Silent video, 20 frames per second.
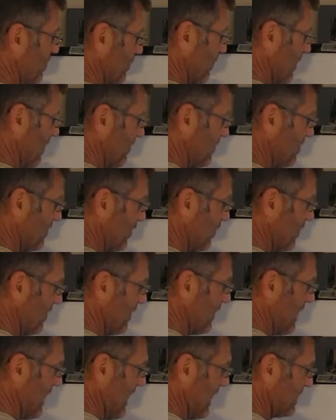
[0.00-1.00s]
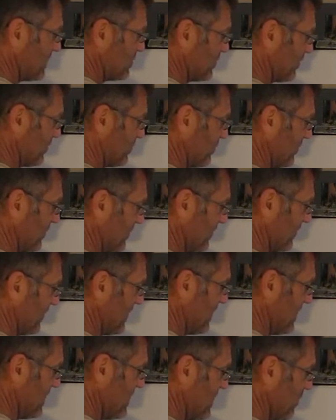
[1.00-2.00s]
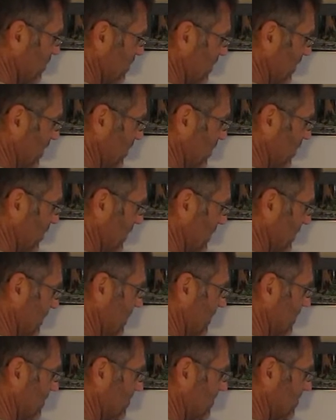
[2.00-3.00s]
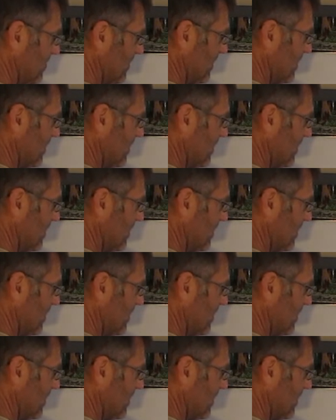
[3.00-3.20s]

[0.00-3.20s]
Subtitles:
So the actual specific heat, we're going to go like this,